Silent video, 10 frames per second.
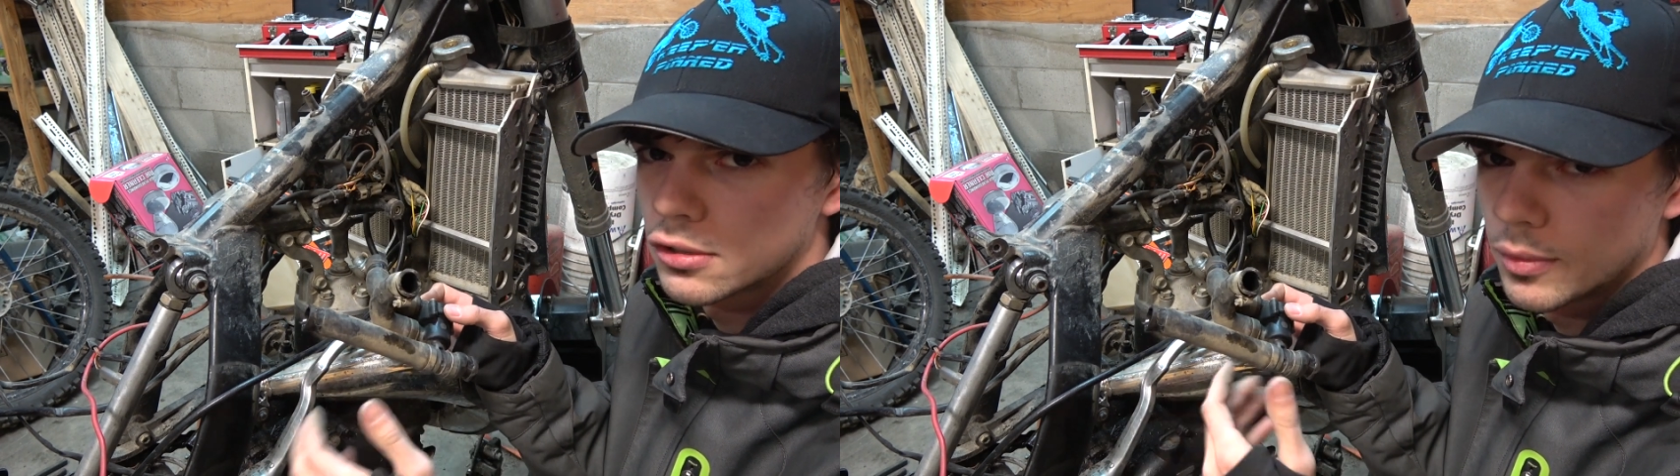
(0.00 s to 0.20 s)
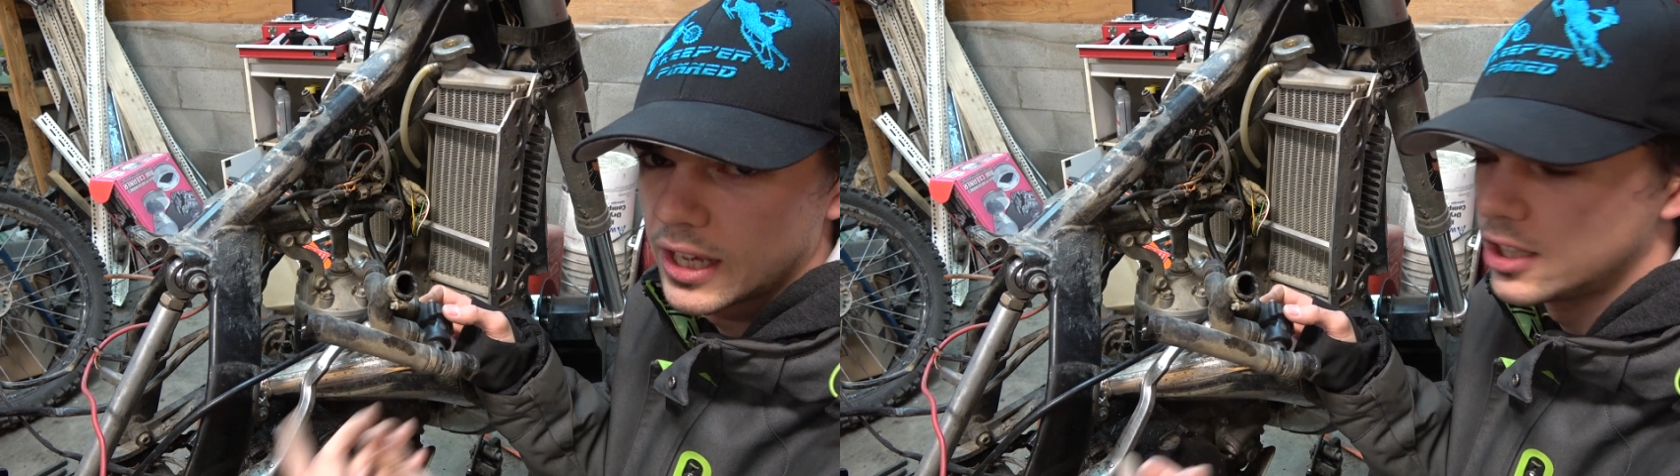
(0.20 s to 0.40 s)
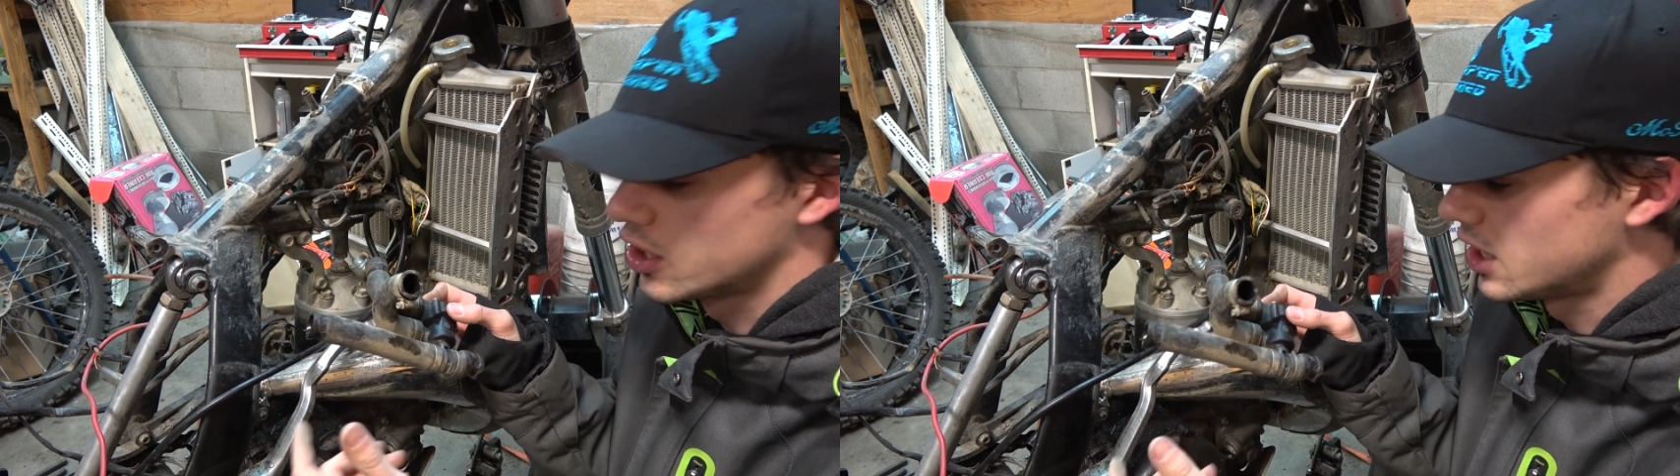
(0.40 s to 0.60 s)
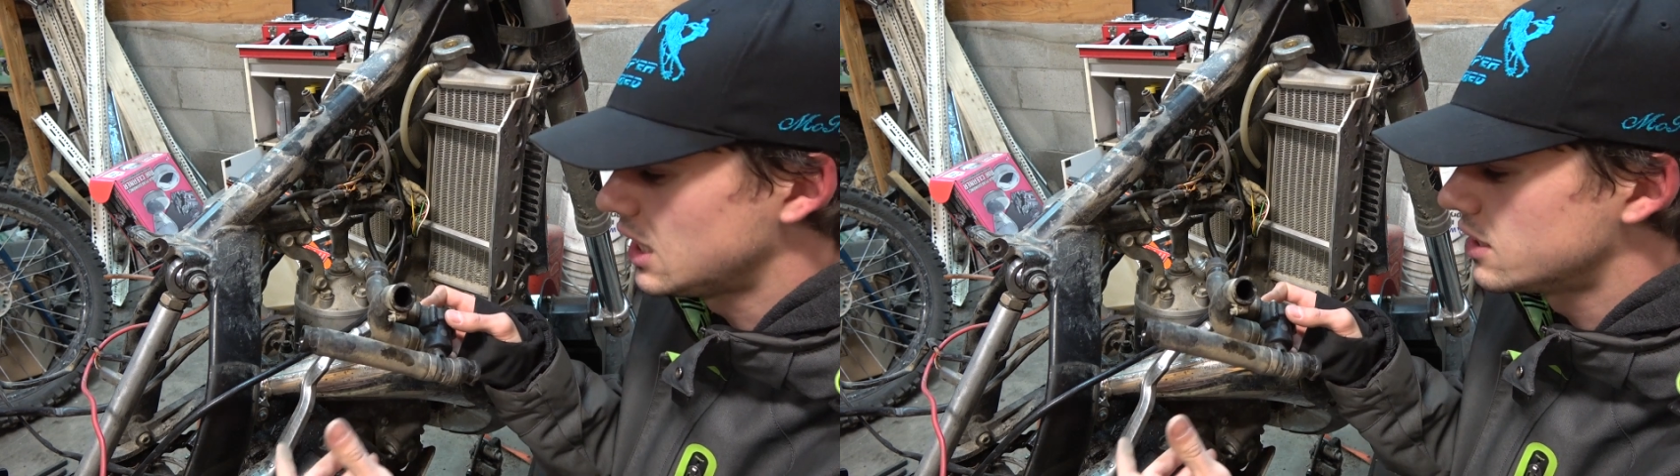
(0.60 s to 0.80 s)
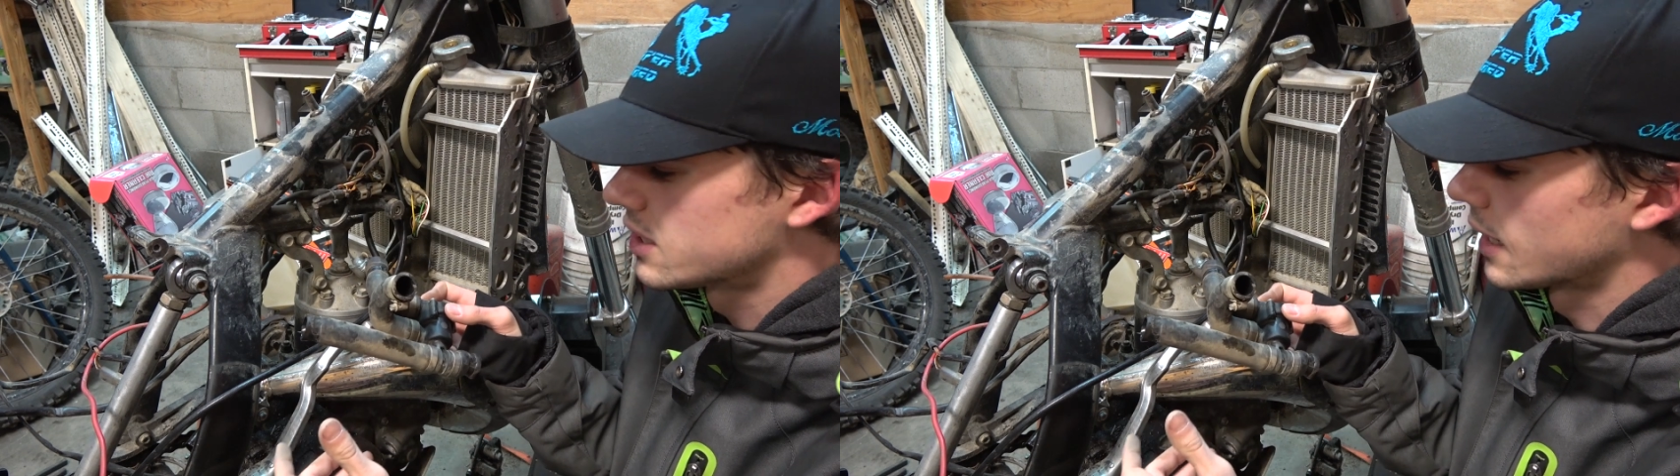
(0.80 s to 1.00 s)
from the engine
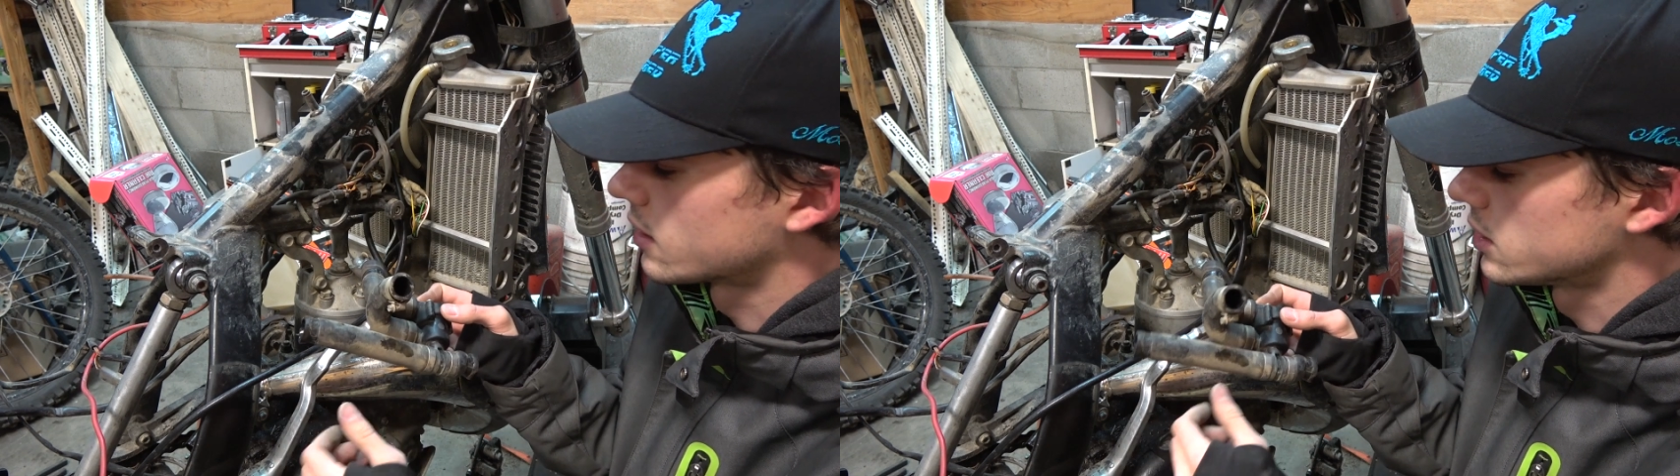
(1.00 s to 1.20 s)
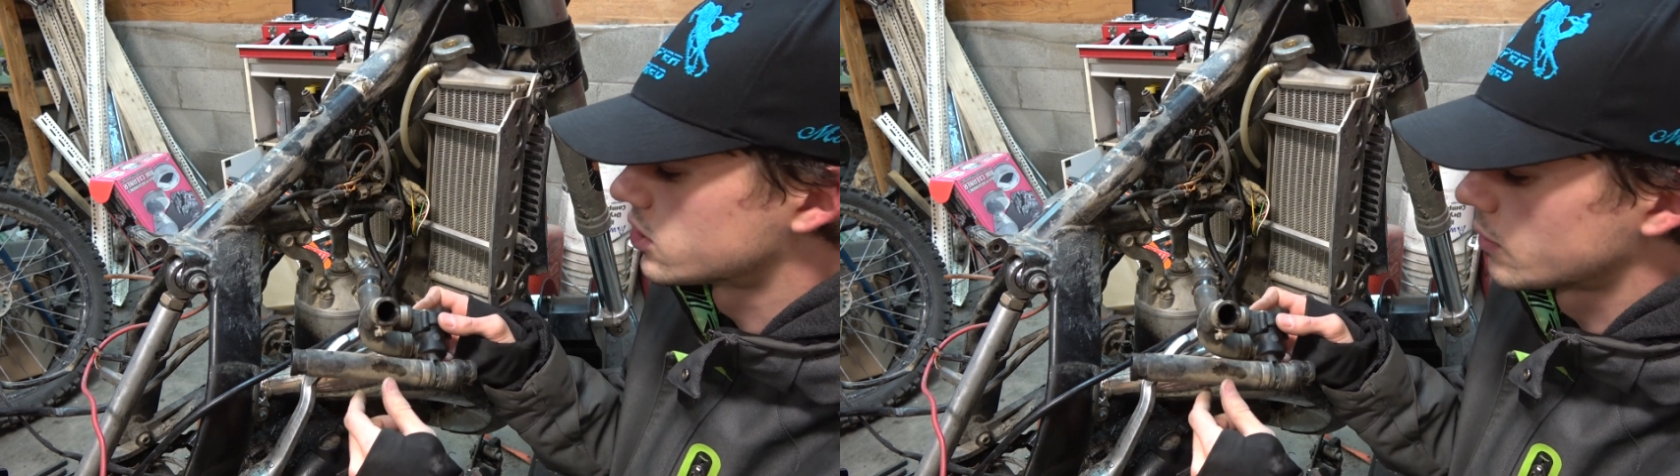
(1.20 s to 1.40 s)
heat cycling so